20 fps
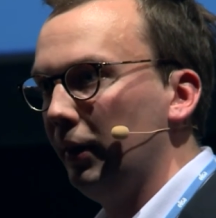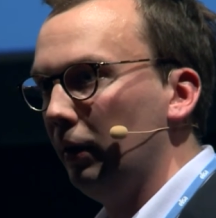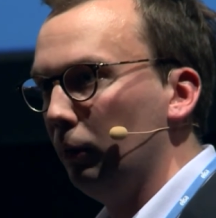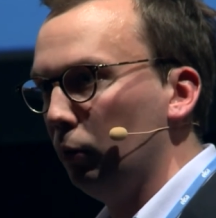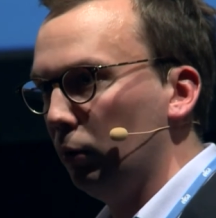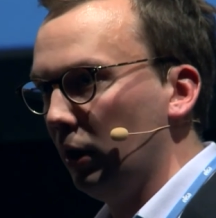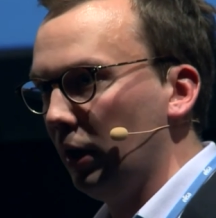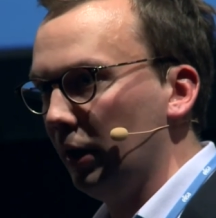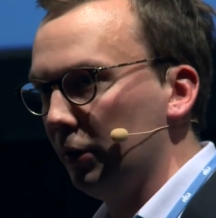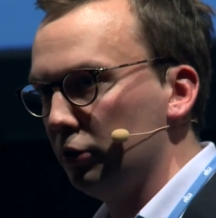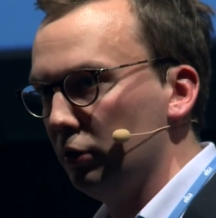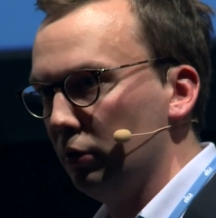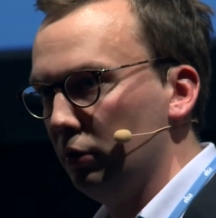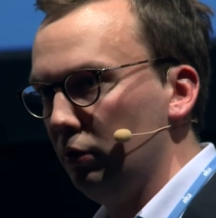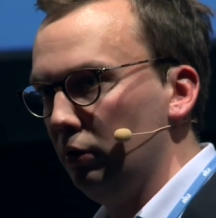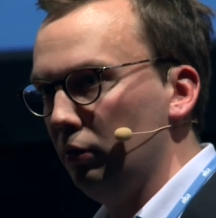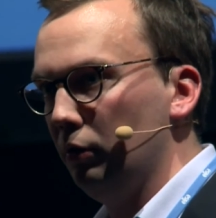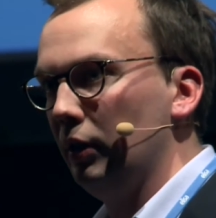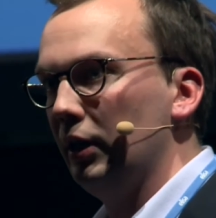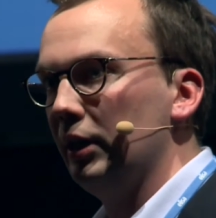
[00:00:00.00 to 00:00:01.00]
What they would
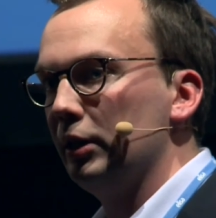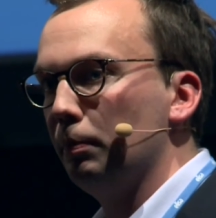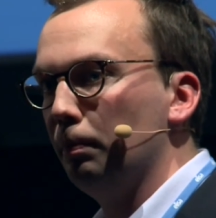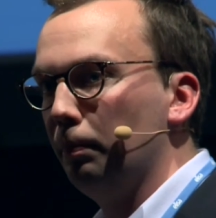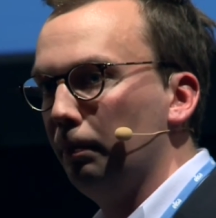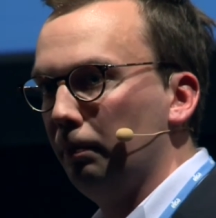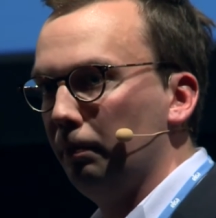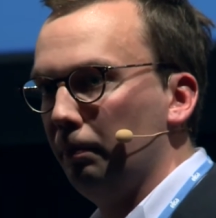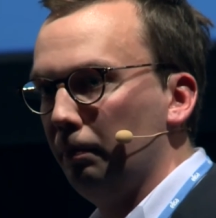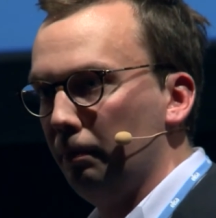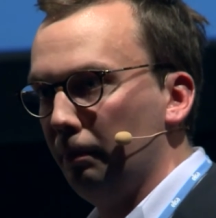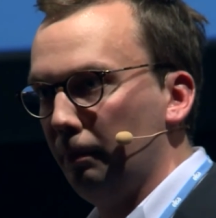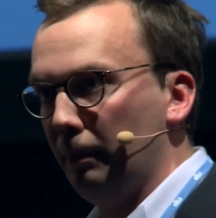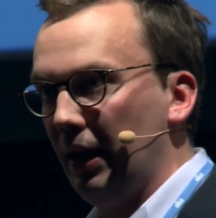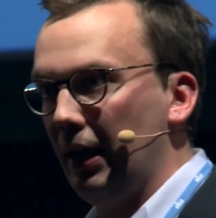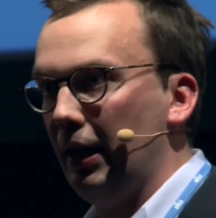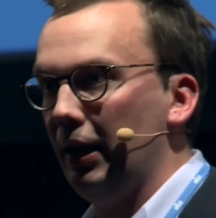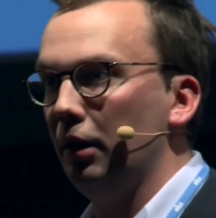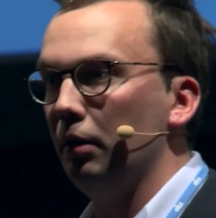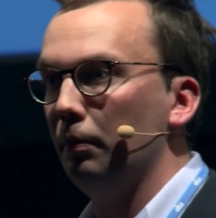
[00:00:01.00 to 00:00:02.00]
like to do is
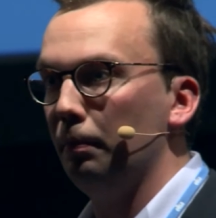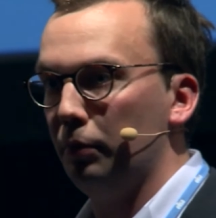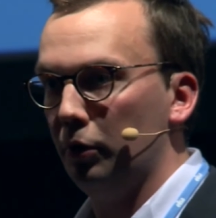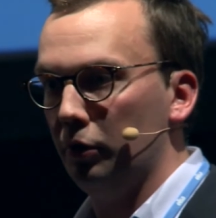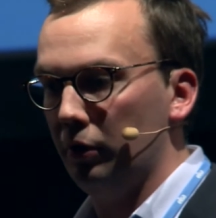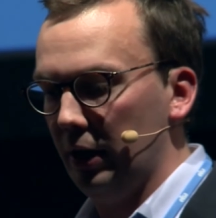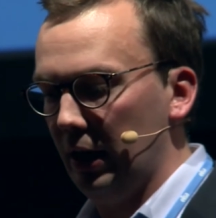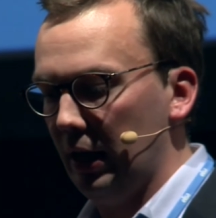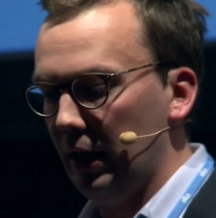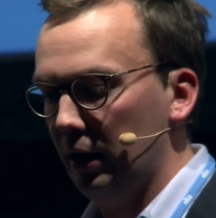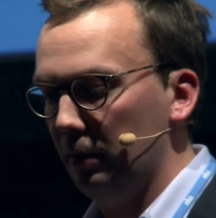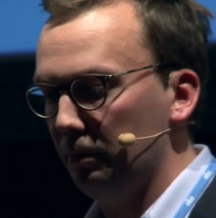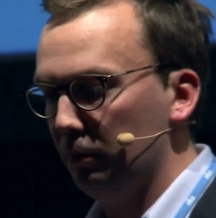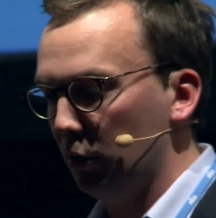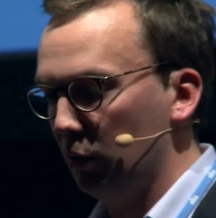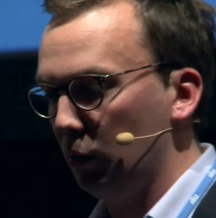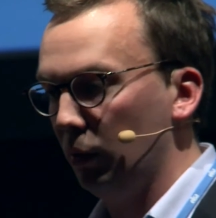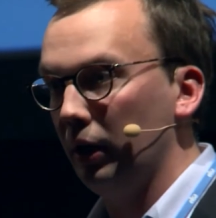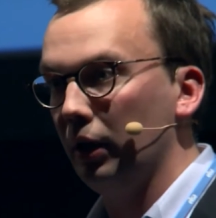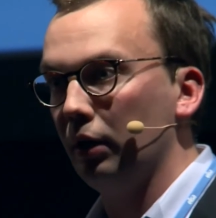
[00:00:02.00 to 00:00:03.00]
pay per
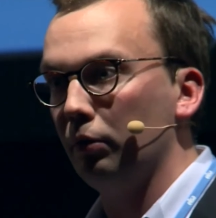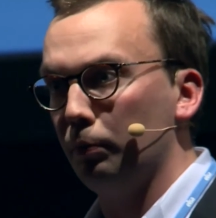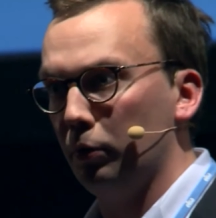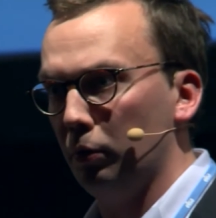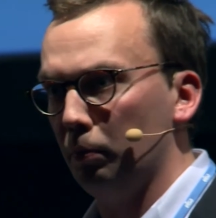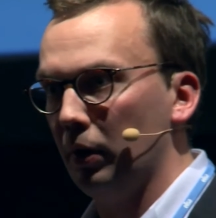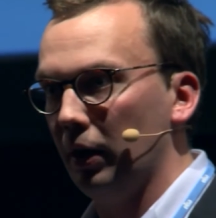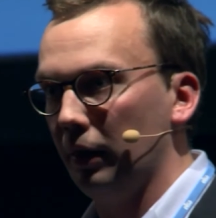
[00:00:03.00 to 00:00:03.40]
day, per week,